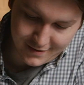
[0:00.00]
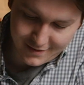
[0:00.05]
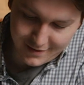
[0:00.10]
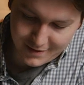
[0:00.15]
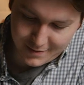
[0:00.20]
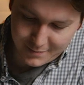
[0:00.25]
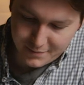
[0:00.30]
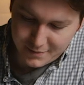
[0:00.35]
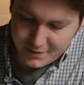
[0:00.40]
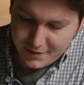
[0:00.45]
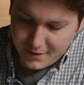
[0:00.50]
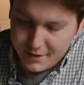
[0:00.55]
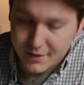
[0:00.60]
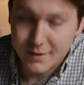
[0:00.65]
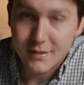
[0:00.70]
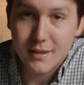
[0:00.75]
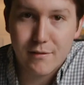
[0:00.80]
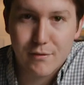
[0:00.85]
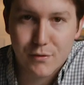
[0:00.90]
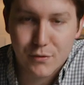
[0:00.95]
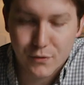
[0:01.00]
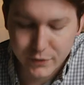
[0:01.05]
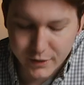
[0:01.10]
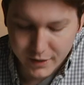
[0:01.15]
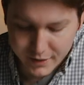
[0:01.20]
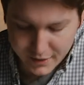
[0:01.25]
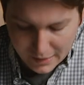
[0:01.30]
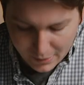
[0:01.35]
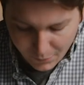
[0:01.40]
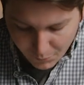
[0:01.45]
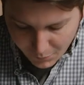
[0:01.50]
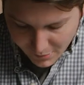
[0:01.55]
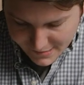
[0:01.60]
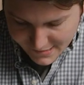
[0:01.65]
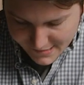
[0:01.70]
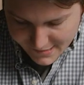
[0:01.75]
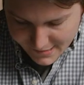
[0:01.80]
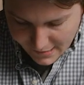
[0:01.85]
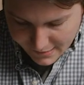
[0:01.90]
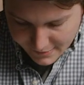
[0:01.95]
Let's never forget that
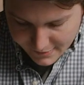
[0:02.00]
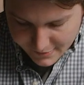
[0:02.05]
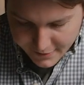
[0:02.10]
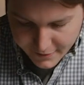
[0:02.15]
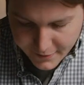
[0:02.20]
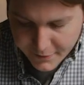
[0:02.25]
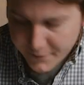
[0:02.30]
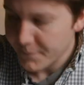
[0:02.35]
one cent.